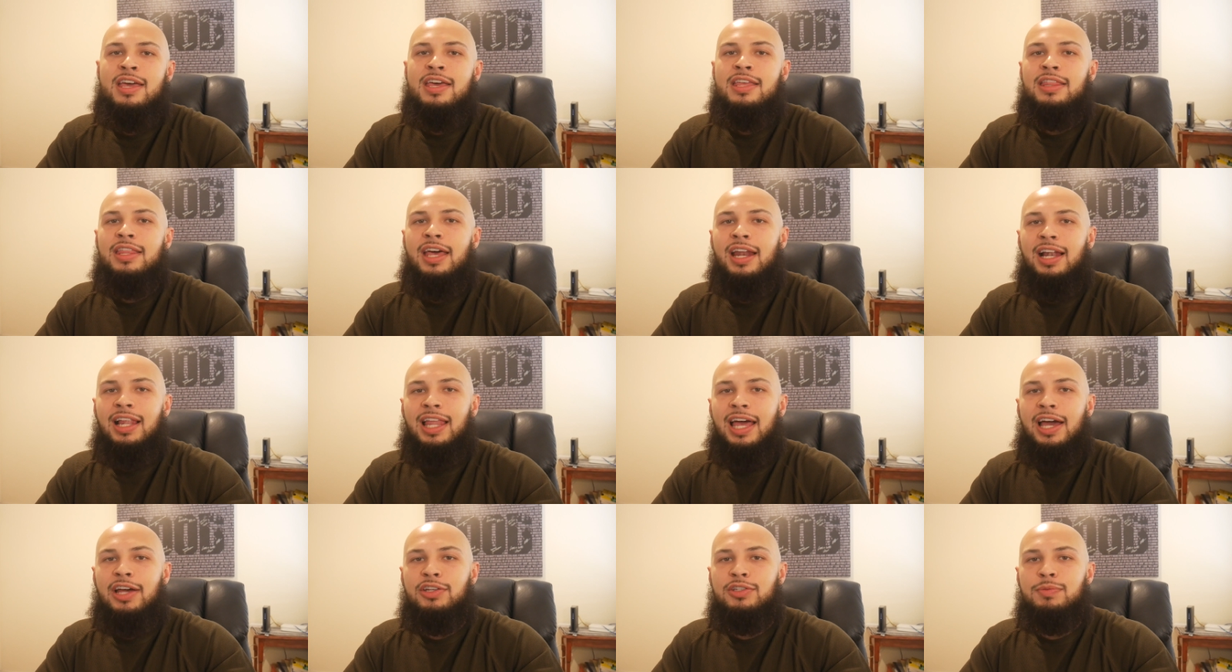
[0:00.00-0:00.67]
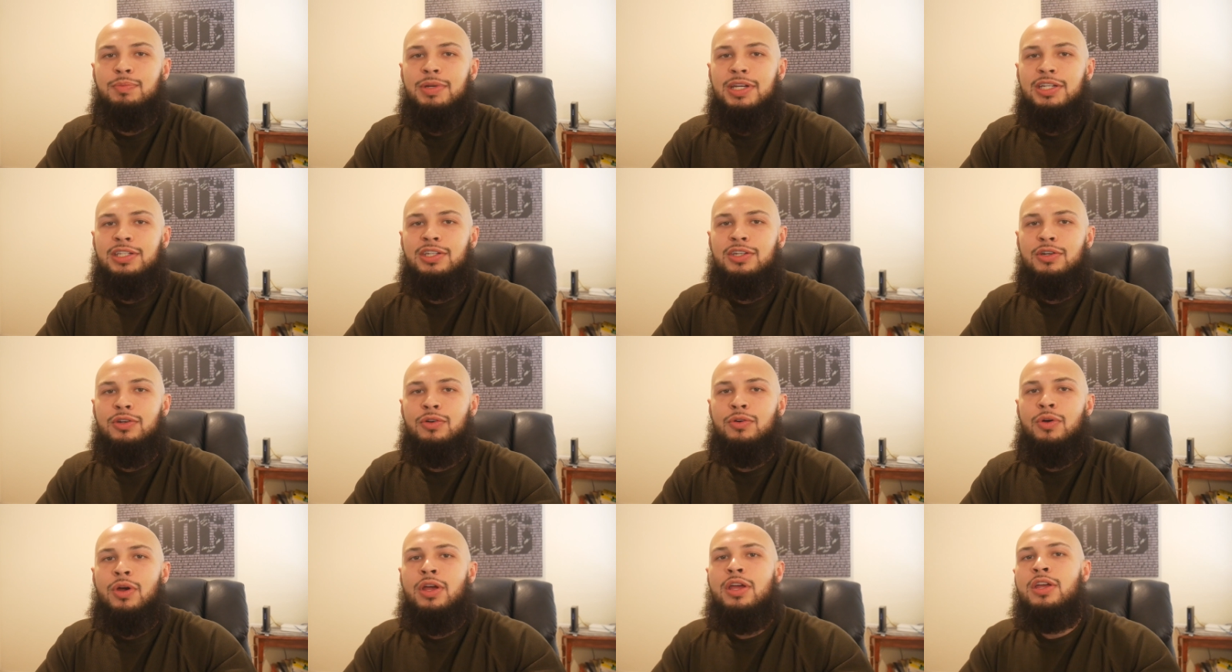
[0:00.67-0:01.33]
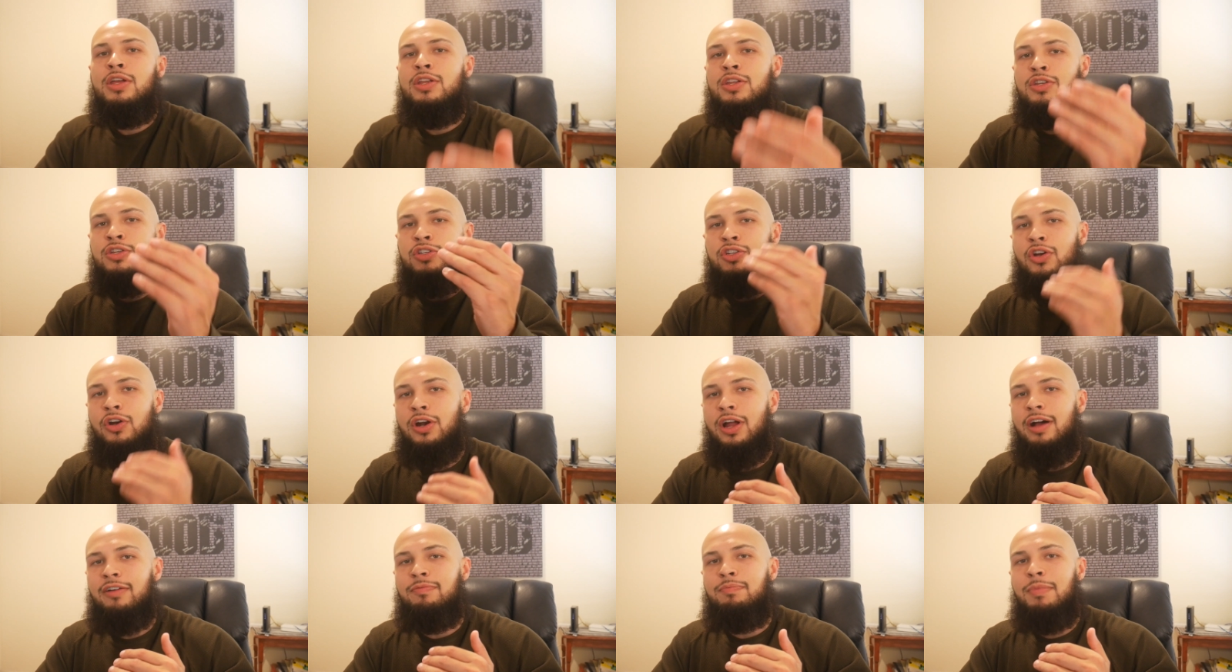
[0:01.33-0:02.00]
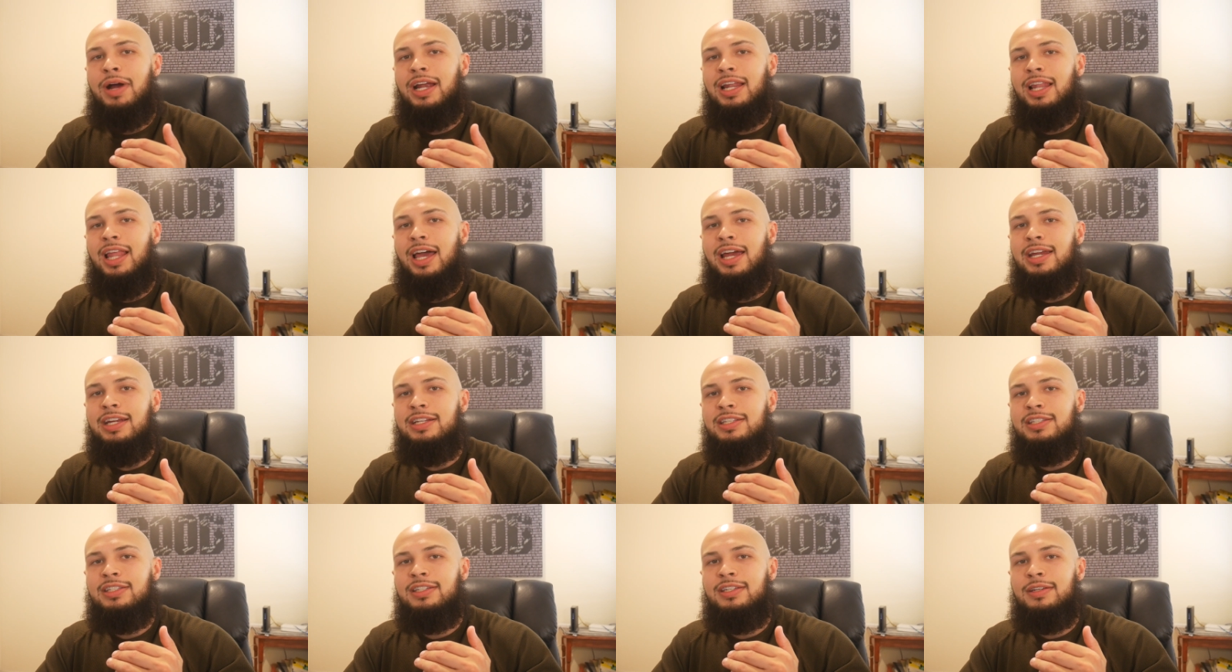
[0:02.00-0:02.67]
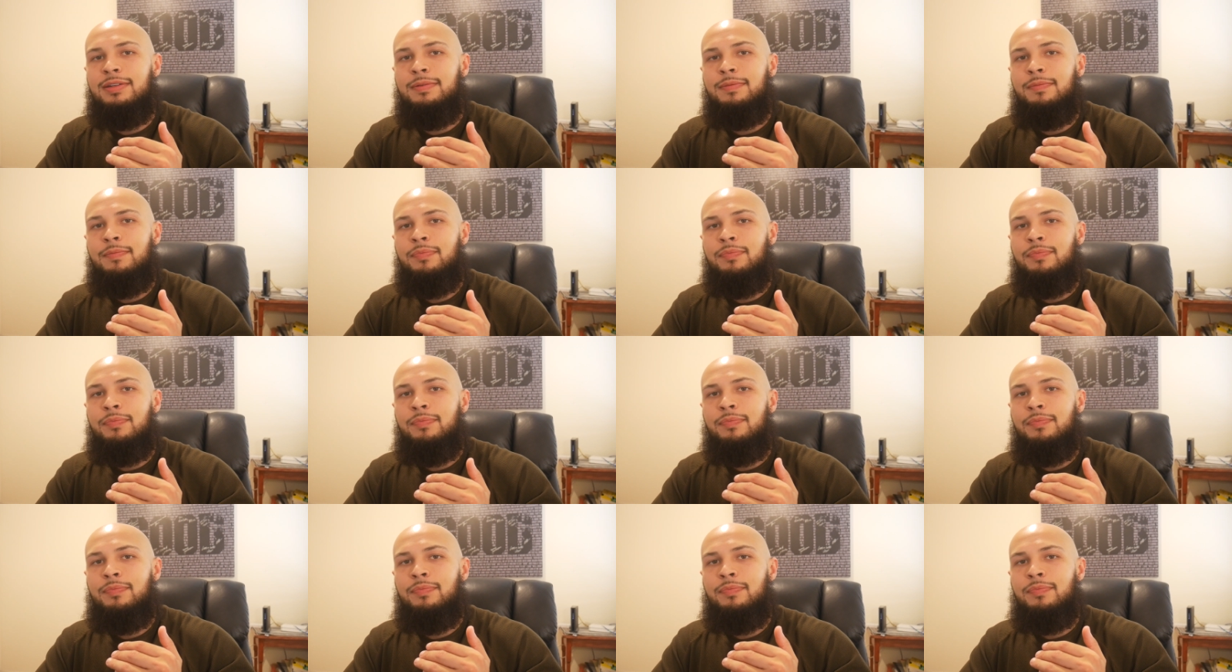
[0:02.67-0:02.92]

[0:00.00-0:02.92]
that allows me to turn off my lights,